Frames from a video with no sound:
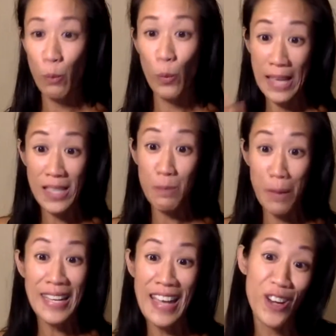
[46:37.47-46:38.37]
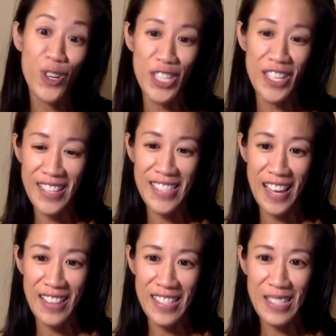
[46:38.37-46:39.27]
That's money energy in a
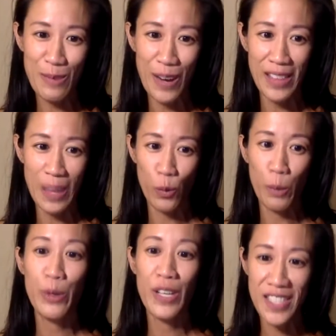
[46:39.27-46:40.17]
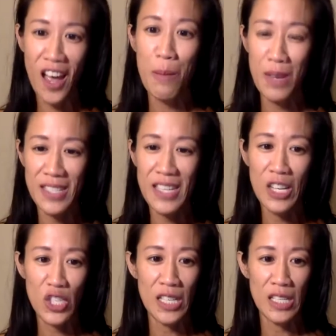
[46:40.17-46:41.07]
sense, right? That we're putting time and
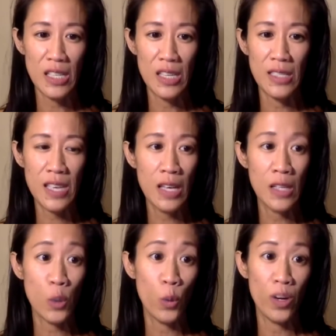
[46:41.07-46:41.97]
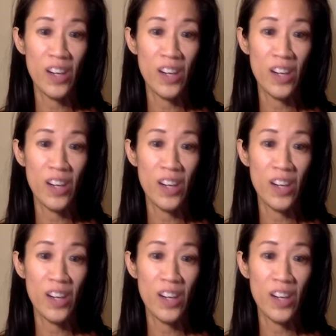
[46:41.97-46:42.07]
attention into these things, or